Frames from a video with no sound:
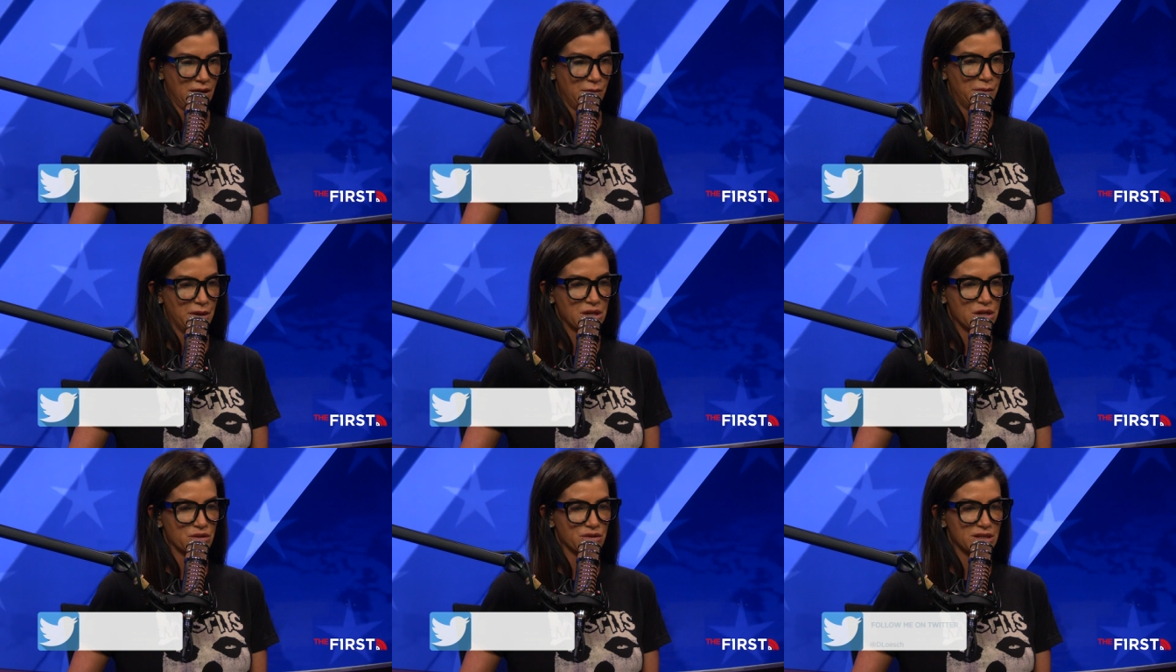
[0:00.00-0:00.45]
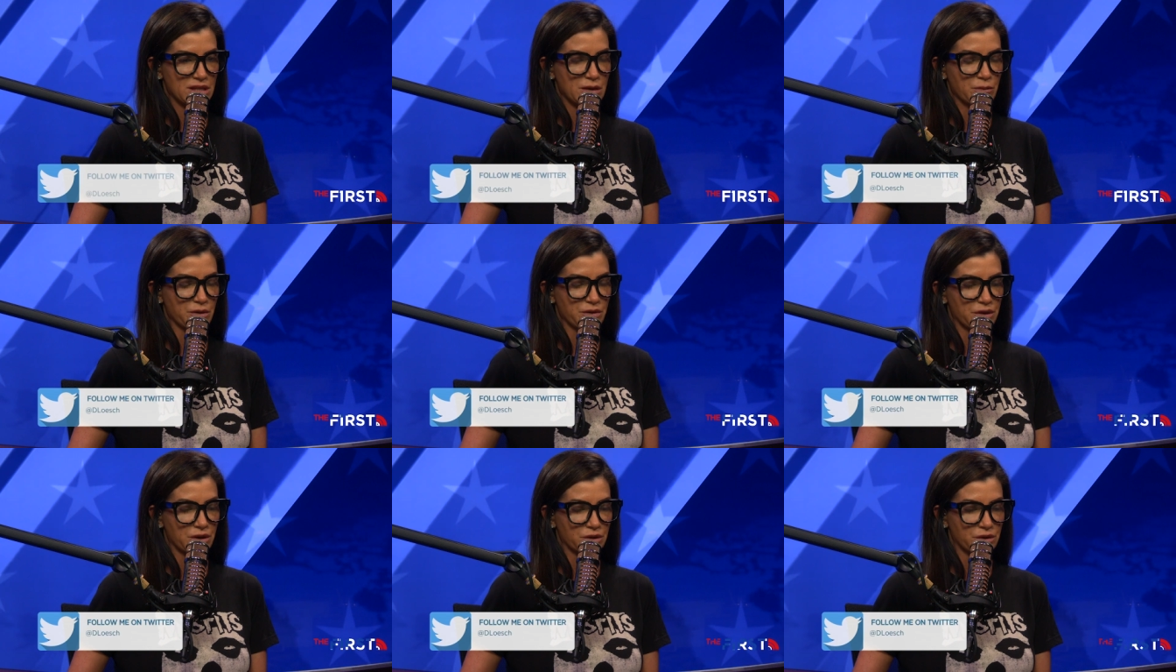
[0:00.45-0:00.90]
But you see
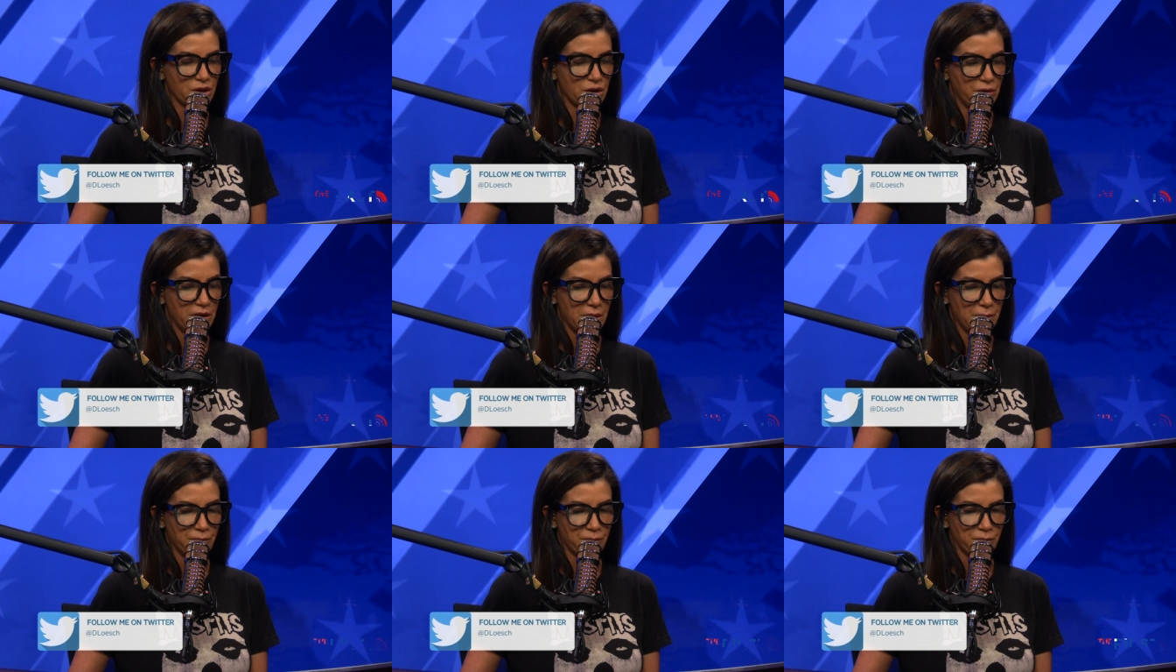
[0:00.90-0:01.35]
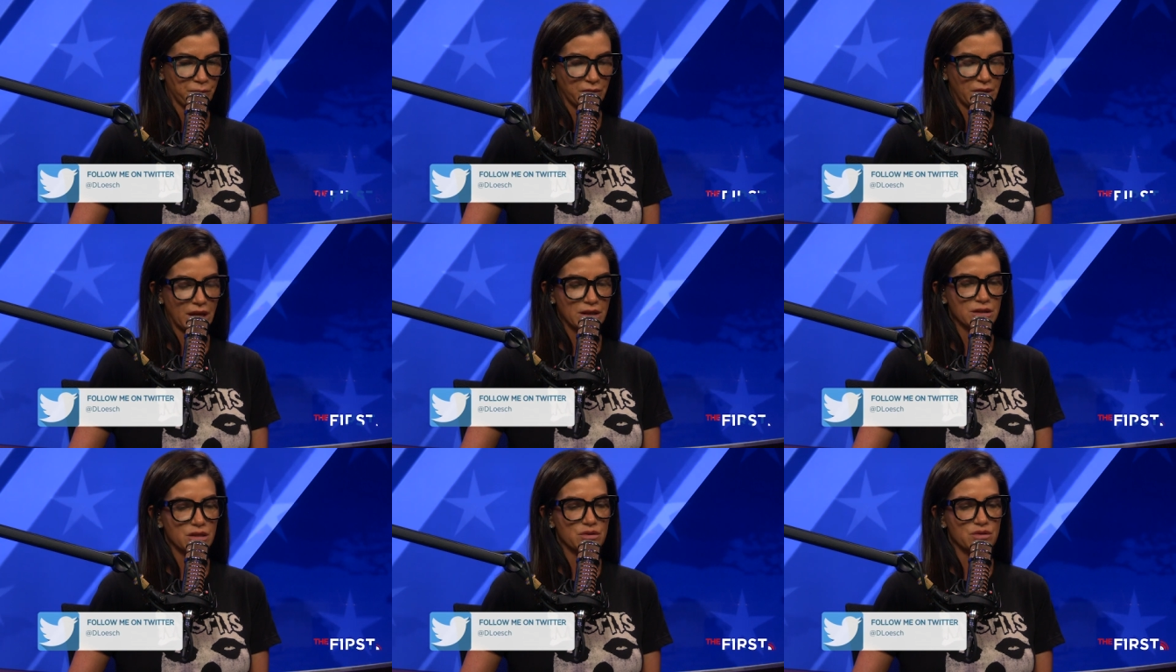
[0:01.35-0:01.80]
what they're doing.
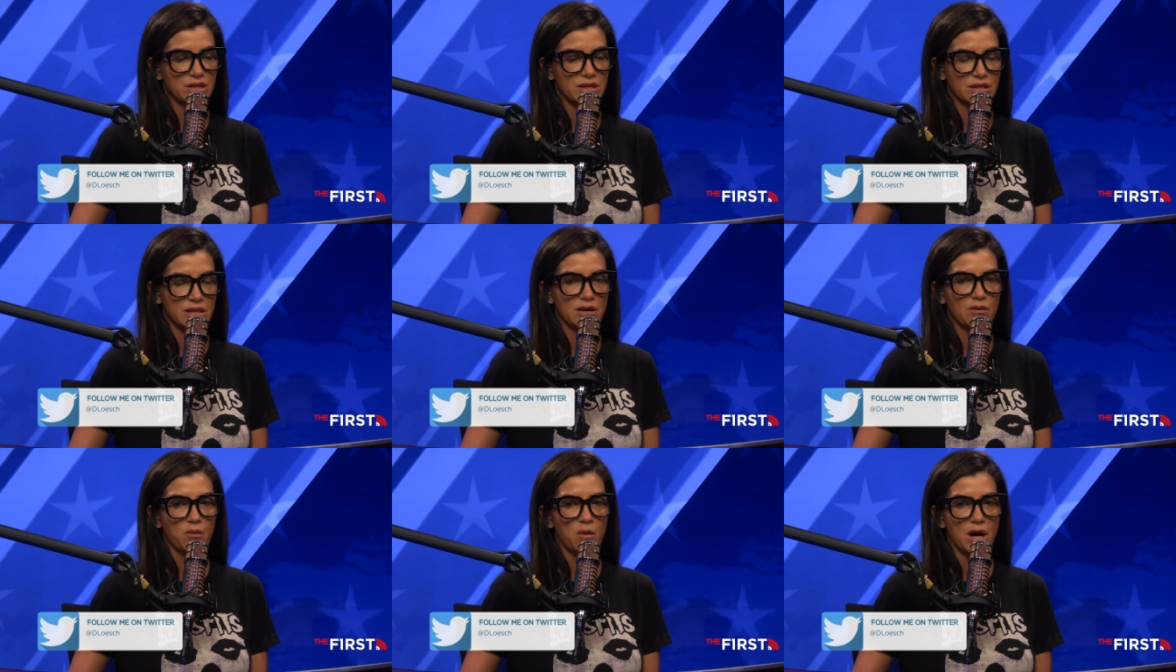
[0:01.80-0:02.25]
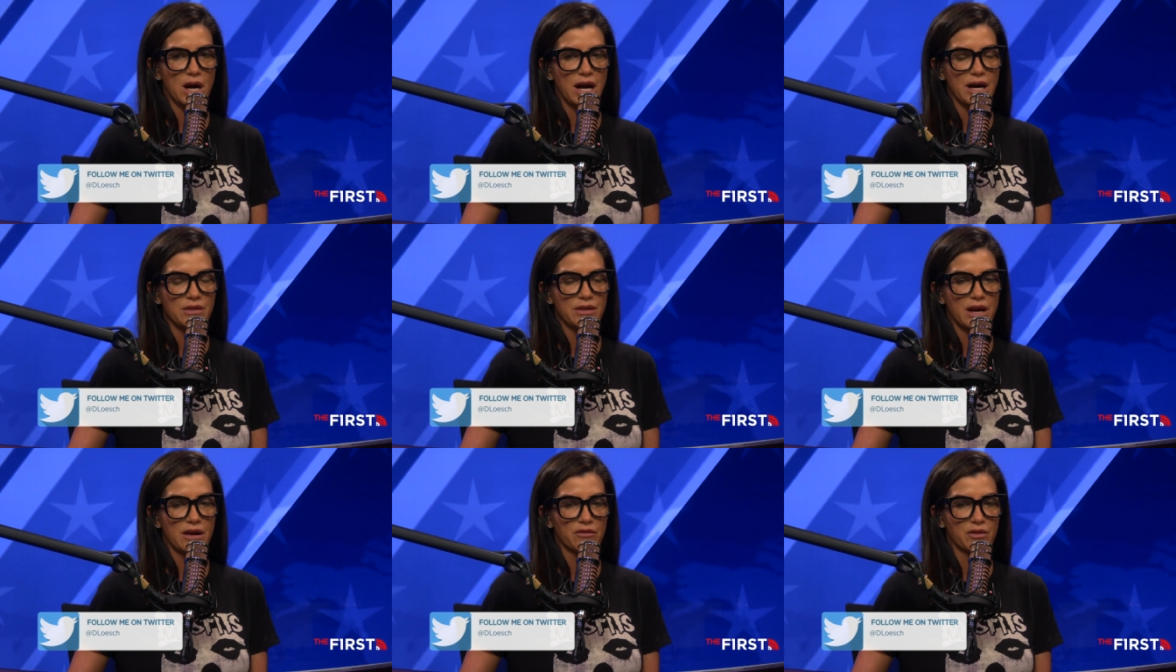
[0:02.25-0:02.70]
And you see
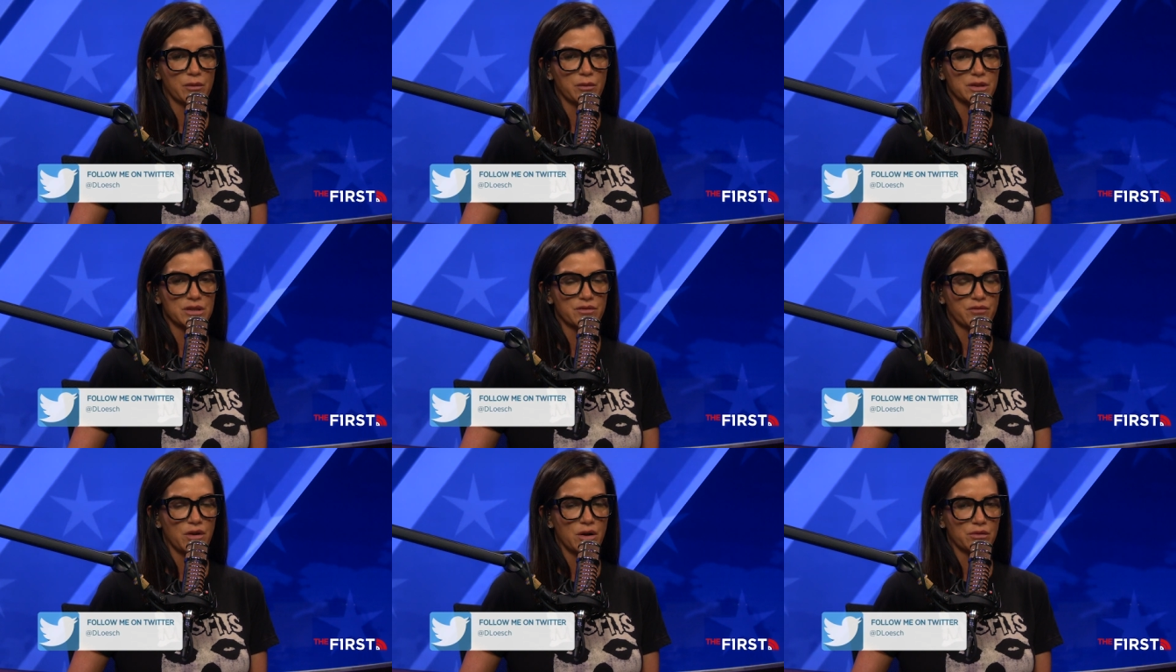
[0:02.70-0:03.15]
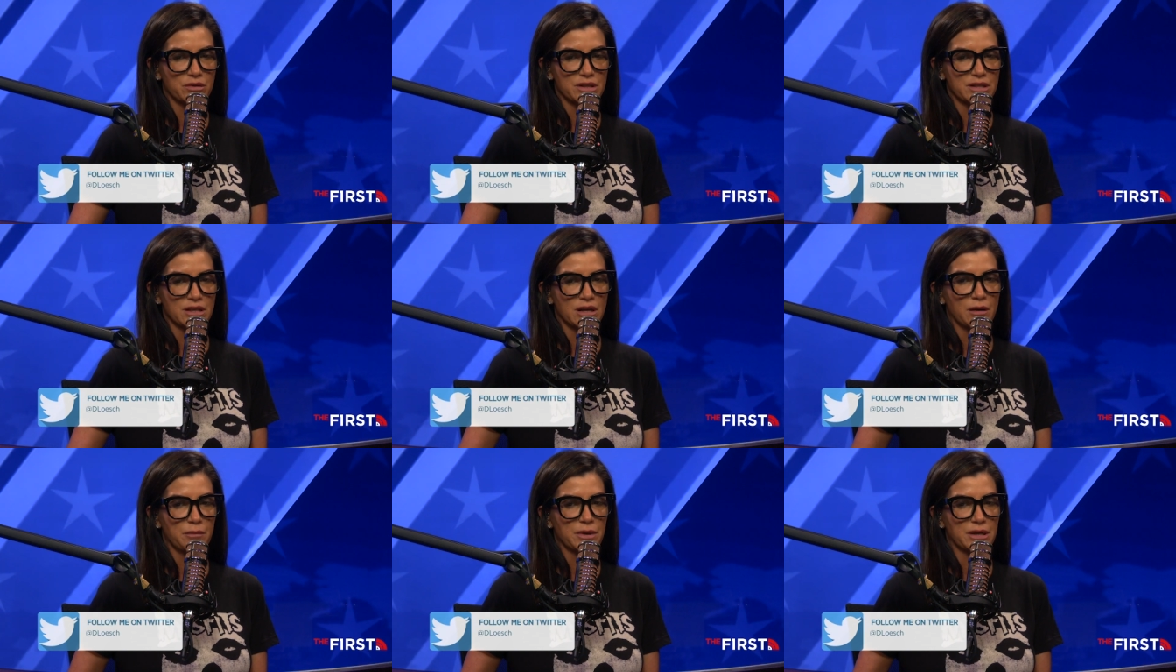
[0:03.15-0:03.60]
why that everyone's
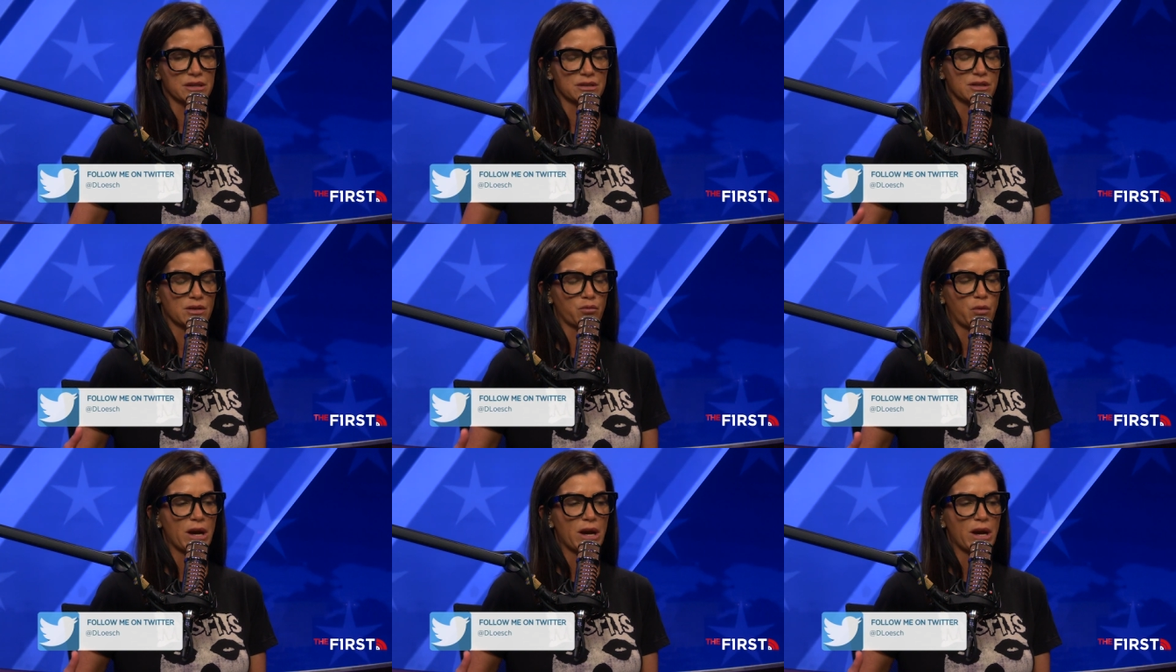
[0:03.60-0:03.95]
focusing on because the,